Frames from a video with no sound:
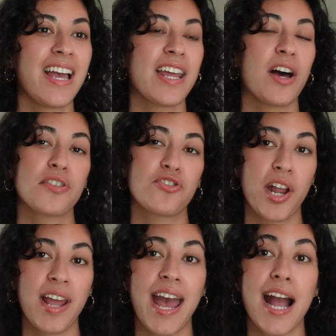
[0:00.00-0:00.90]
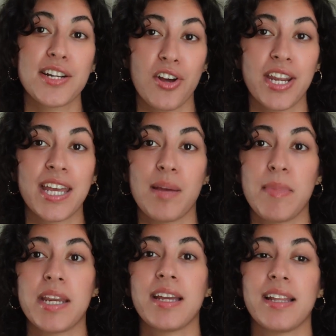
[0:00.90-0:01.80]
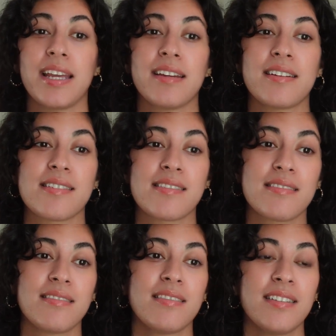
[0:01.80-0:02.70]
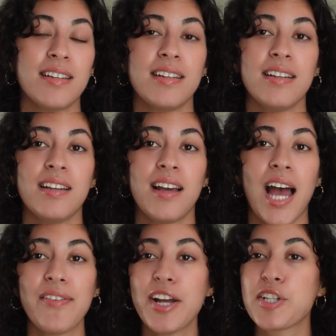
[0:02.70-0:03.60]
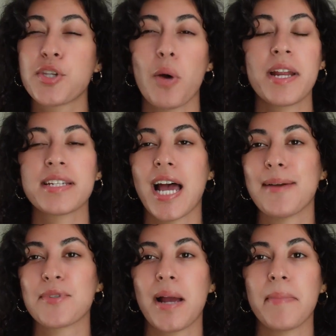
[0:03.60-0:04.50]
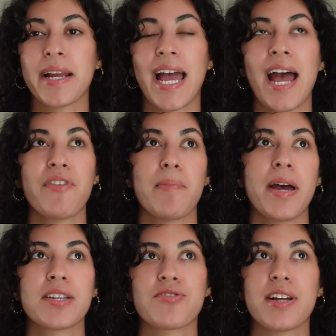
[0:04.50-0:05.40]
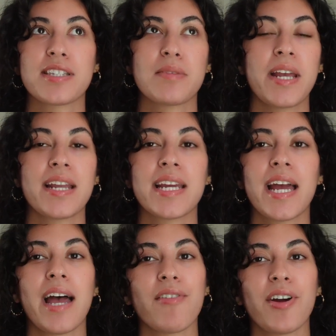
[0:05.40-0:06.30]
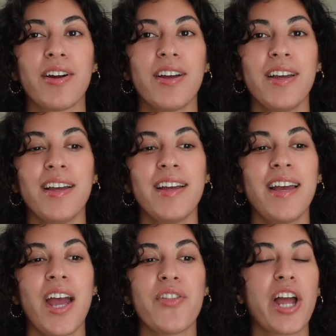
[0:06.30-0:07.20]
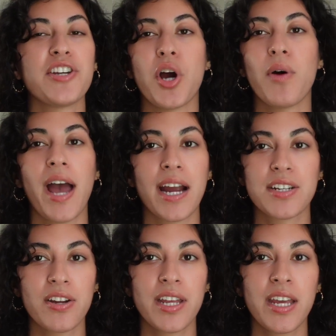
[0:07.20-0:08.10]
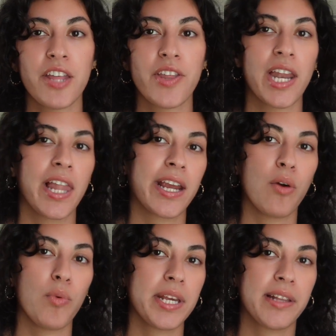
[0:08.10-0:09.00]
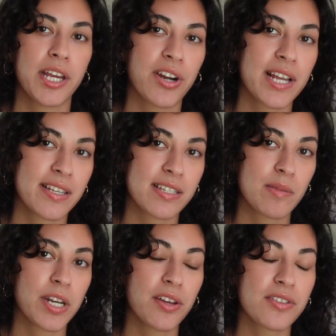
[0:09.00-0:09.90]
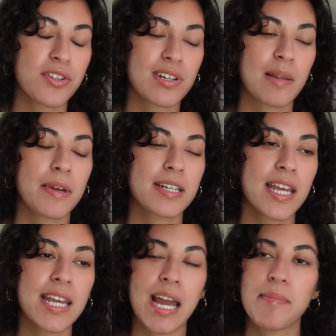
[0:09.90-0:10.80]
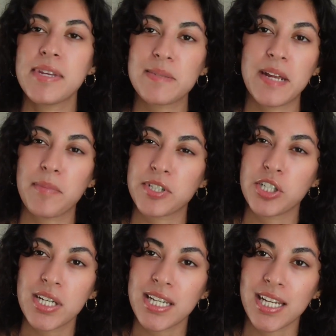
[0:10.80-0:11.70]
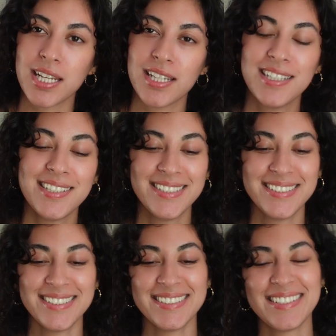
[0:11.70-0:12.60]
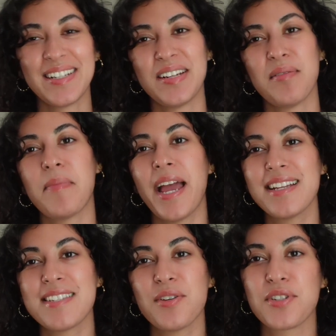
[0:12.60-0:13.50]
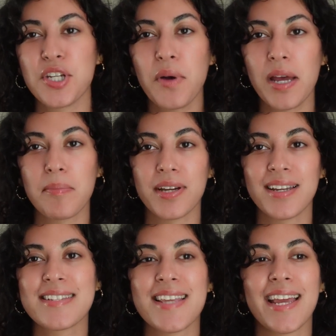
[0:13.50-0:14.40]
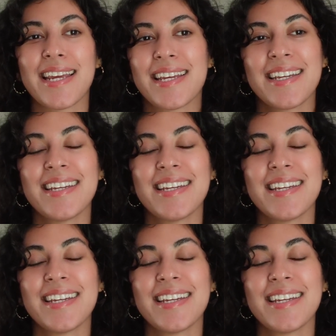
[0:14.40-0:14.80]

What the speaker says: And also try to act on it immediately, because I've had so many times where I'm like, I have the best recipe idea ever, and then I don't act on it, and then like a week later I see someone else do it, and I'm like, dang, I missed my opportunity. I mean, I could still do it, but it's like